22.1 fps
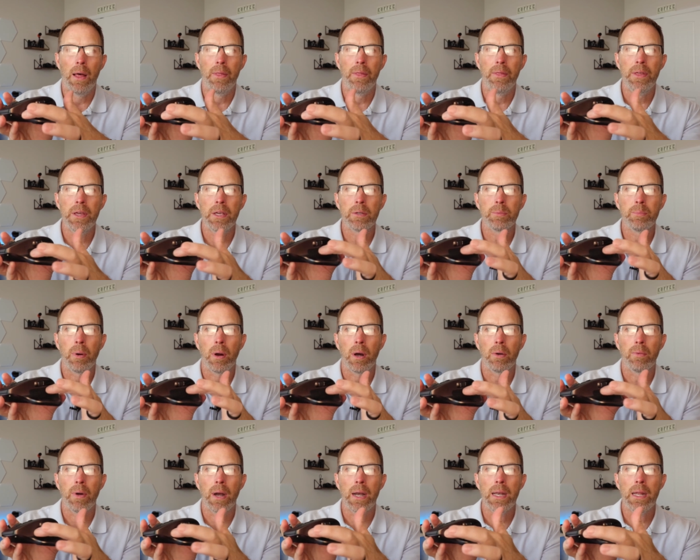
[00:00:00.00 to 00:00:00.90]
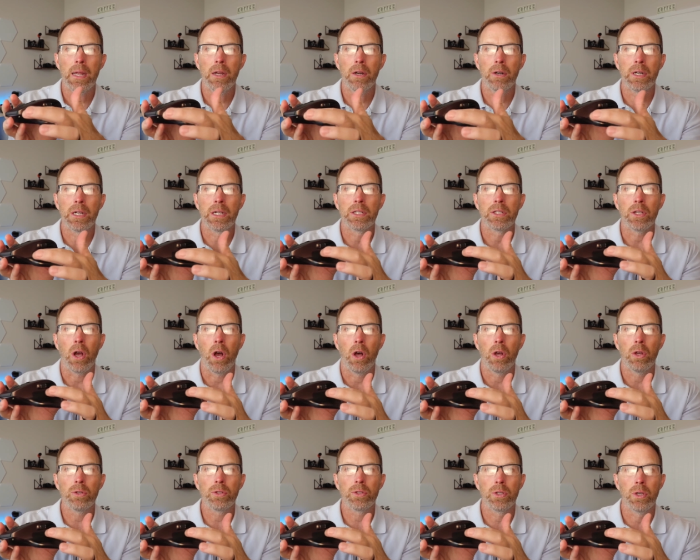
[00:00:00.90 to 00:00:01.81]
This part right here is
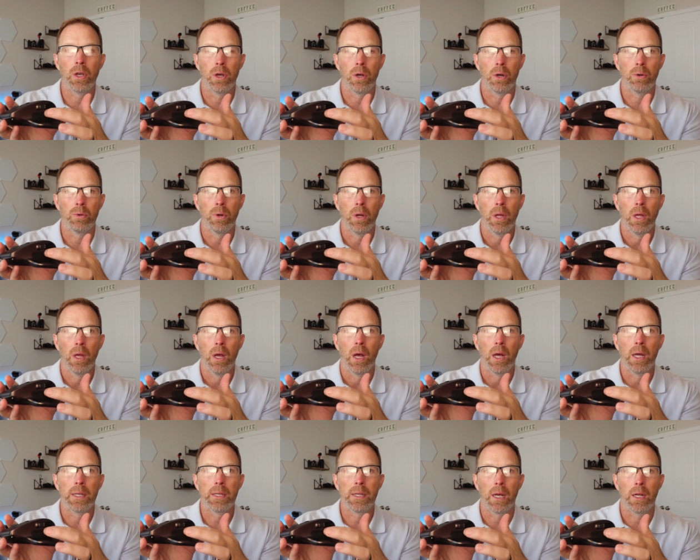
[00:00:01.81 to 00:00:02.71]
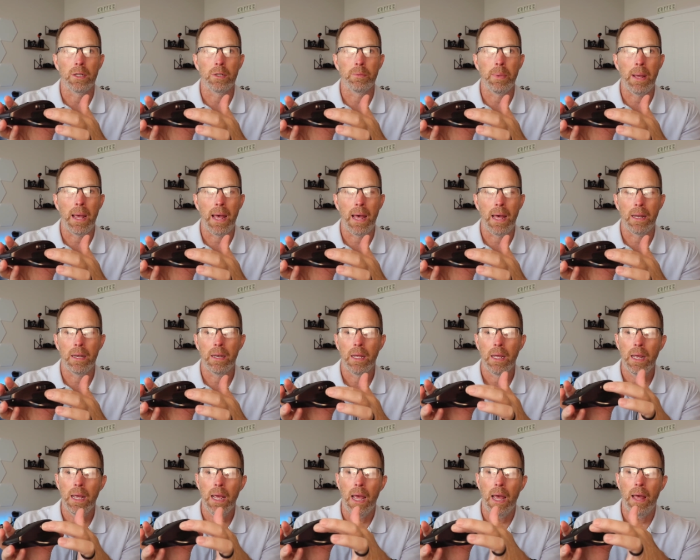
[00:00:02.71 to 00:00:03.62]
also a
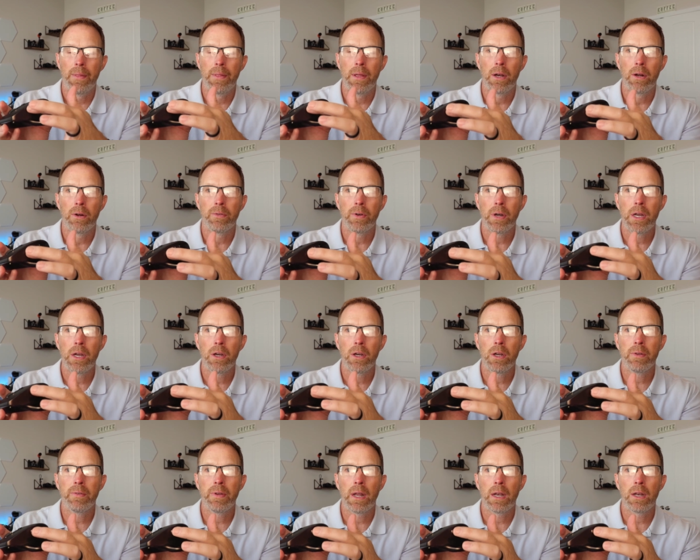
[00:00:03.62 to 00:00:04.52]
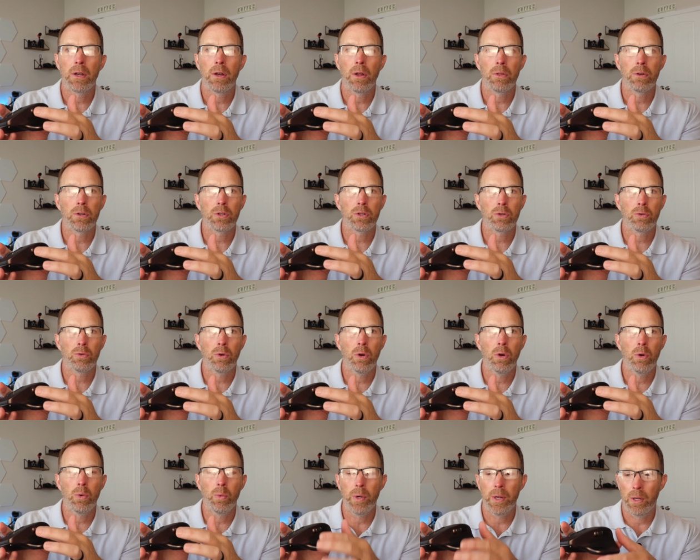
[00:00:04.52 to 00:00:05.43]
touchpad, and then over here you've got another
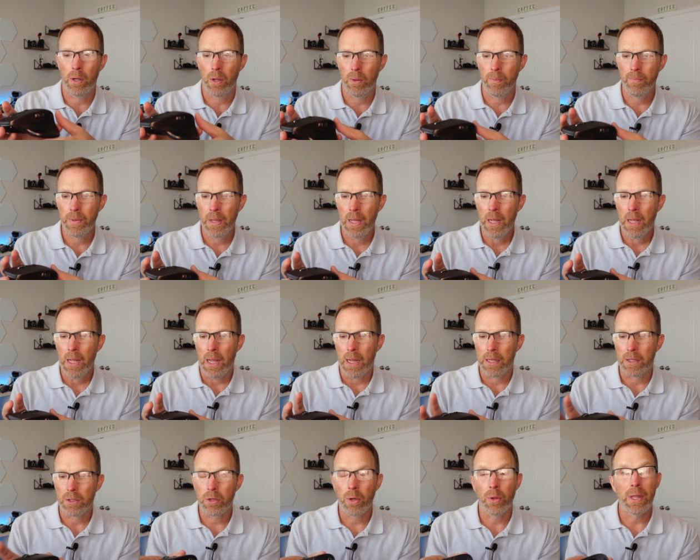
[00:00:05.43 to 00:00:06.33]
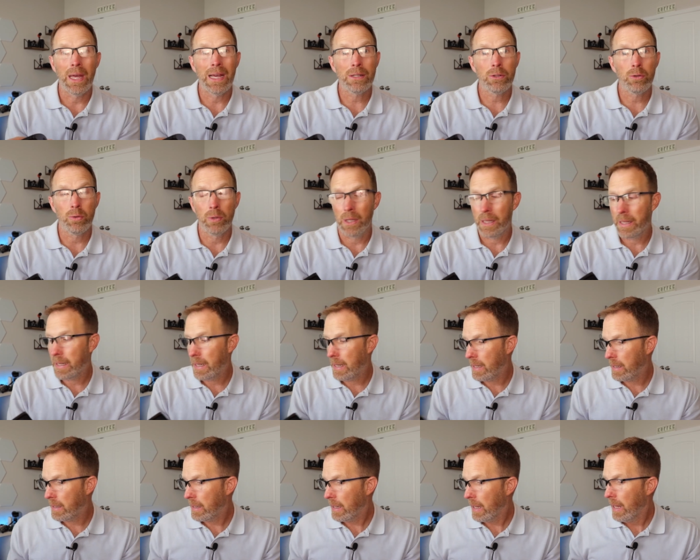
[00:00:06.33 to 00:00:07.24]
scroll wheel, and so that's really
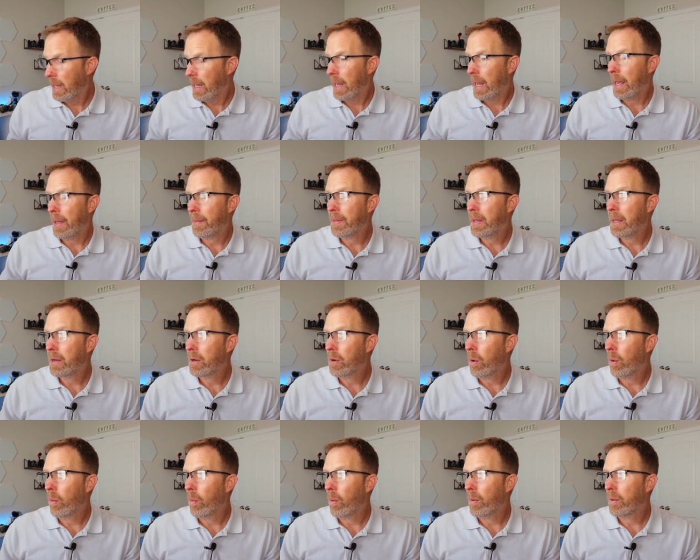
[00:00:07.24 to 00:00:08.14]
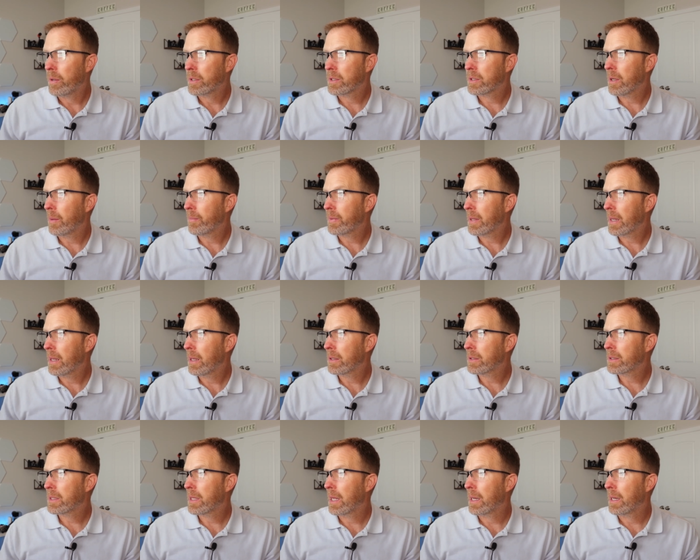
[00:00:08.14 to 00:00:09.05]
neat. And then something
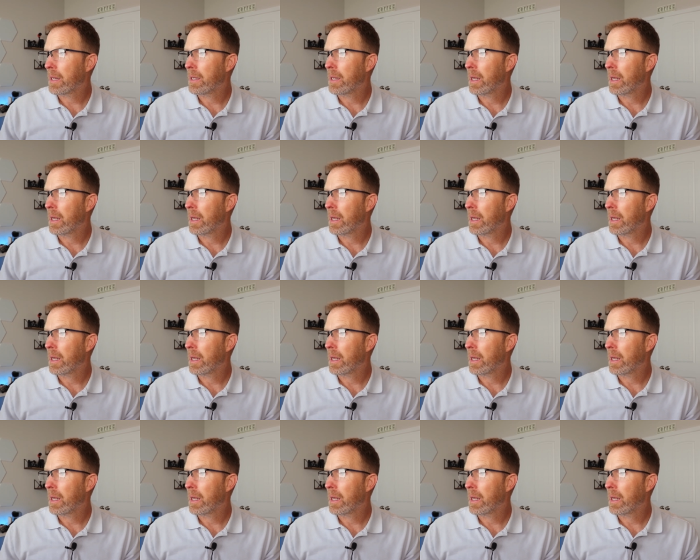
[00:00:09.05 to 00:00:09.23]
else that it